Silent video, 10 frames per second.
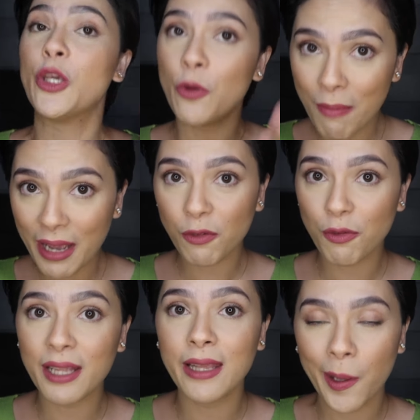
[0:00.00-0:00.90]
you might
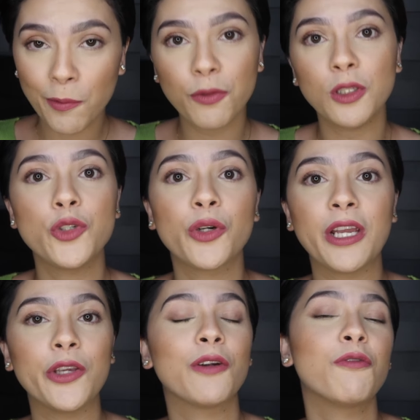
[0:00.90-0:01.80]
find helpful
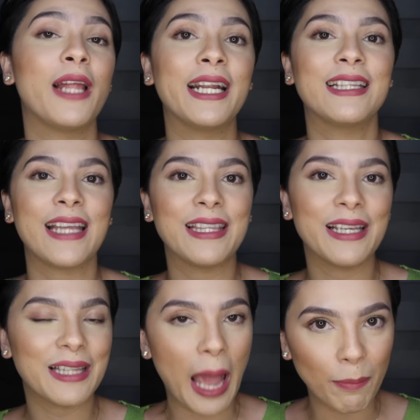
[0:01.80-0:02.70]
during your flight
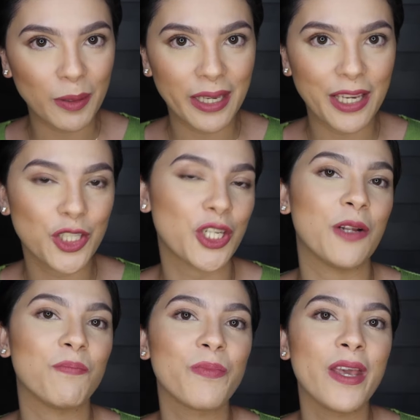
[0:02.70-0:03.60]
attendant application